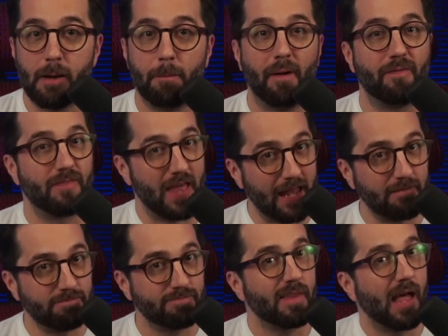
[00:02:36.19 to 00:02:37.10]
But
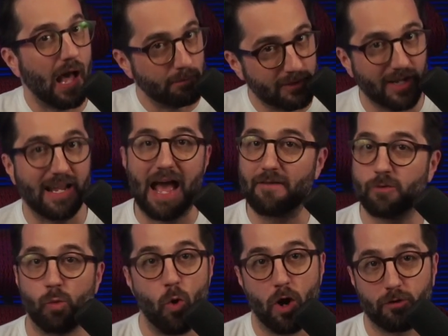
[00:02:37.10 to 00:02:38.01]
then, I'm going to have
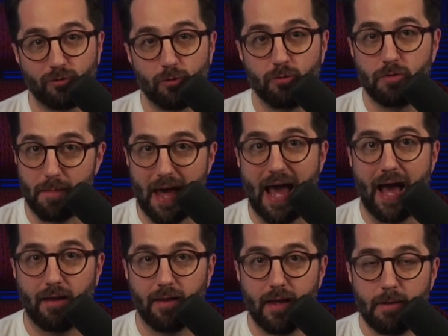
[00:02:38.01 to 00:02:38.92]
to walk through the
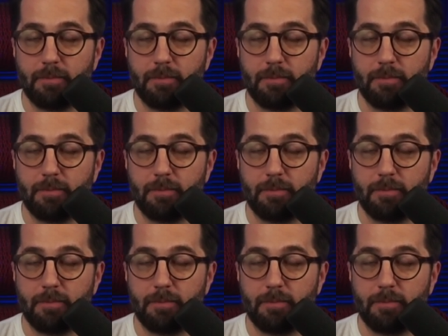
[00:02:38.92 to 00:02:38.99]
bad,